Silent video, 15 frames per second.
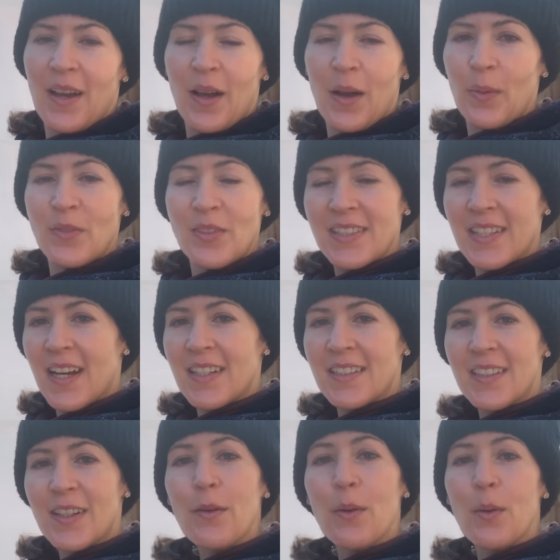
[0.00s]
and we've decided
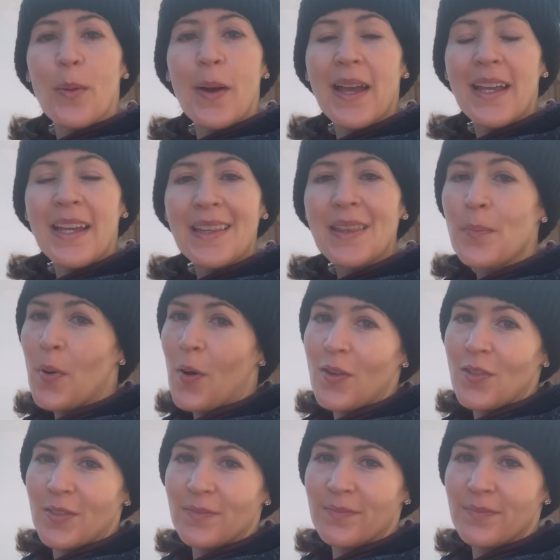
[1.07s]
to go away in the pod.